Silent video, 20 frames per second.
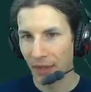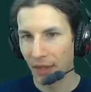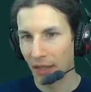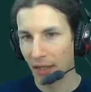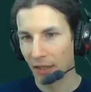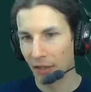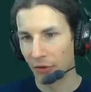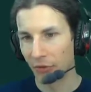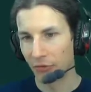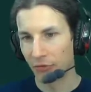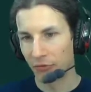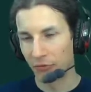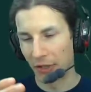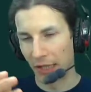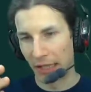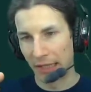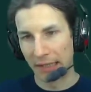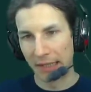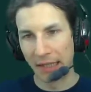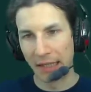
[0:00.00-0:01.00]
You
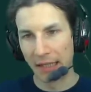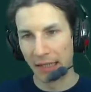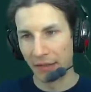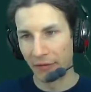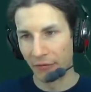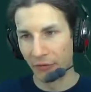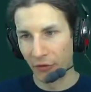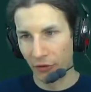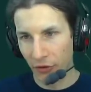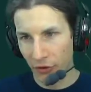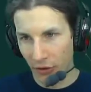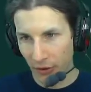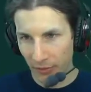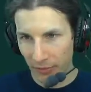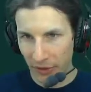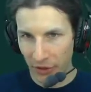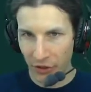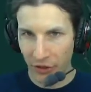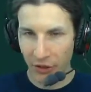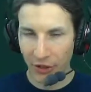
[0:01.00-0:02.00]
create a virtual
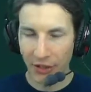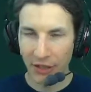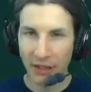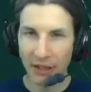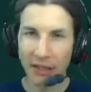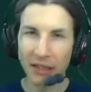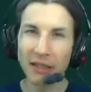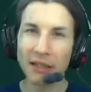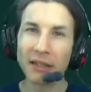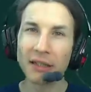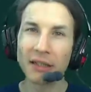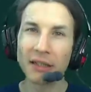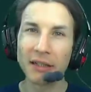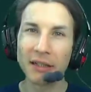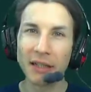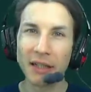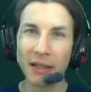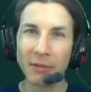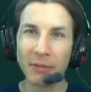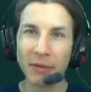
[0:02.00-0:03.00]
machine
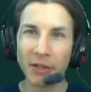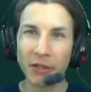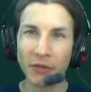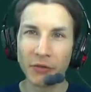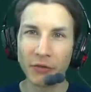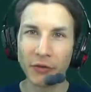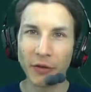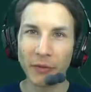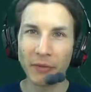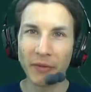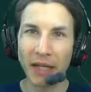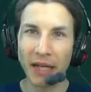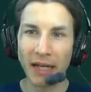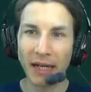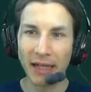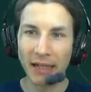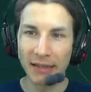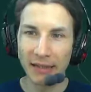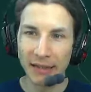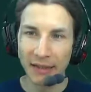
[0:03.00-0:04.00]
image from
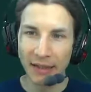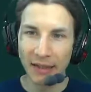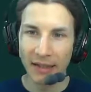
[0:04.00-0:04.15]
that,